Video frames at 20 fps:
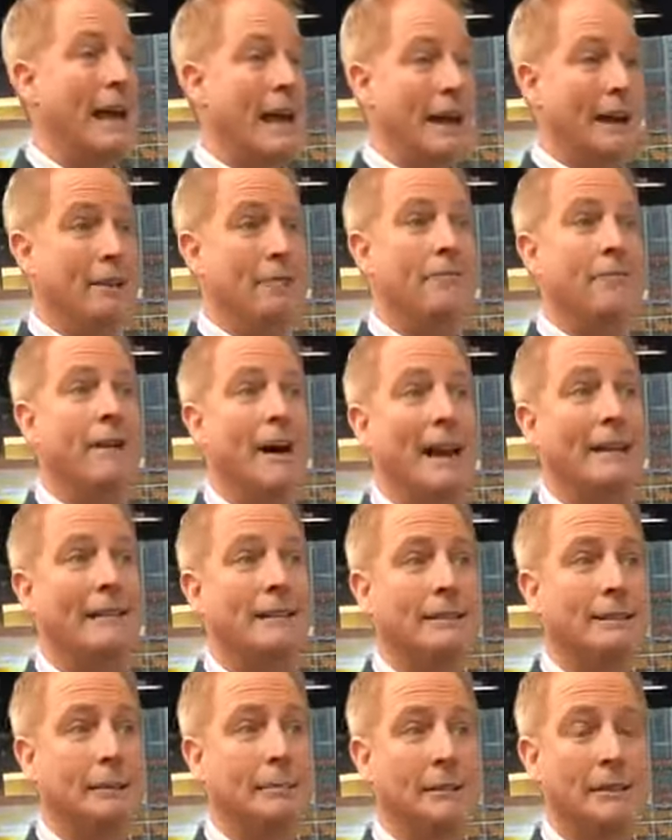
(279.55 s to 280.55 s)
and
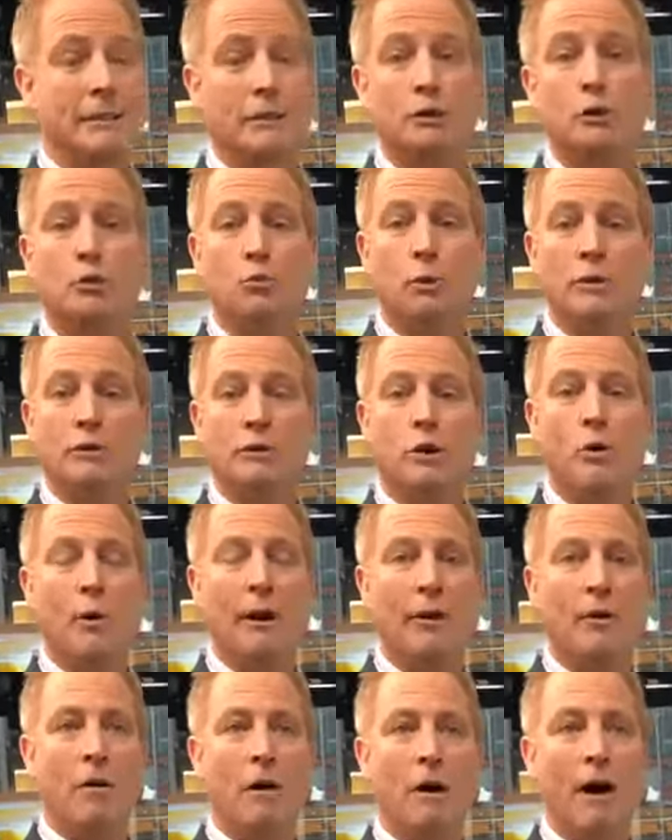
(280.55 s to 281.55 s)
advises them that this is what's
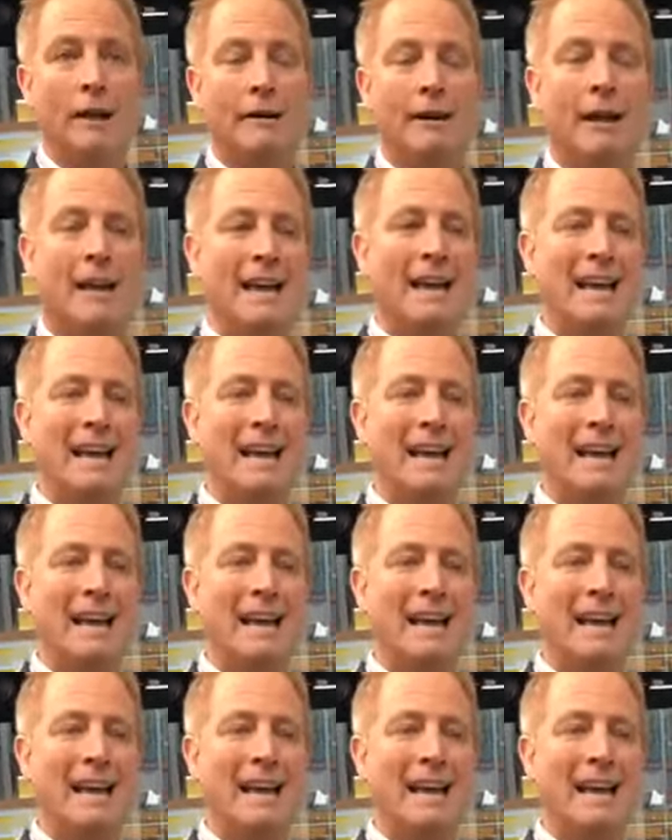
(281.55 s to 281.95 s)
going on.